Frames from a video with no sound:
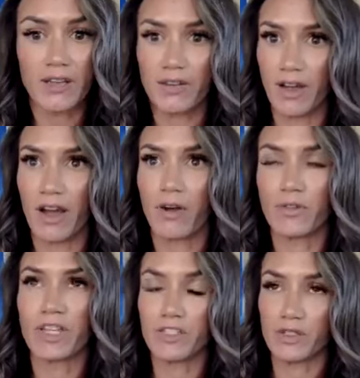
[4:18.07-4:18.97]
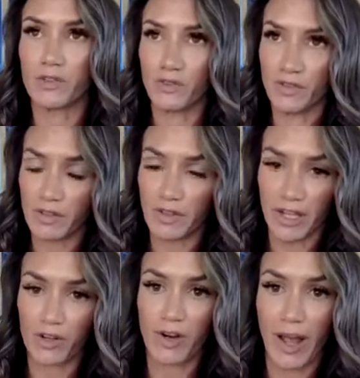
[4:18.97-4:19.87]
Not only do you feel
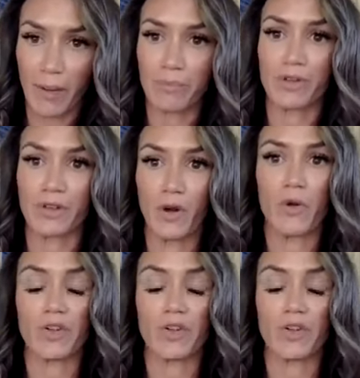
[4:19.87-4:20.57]
like crap, your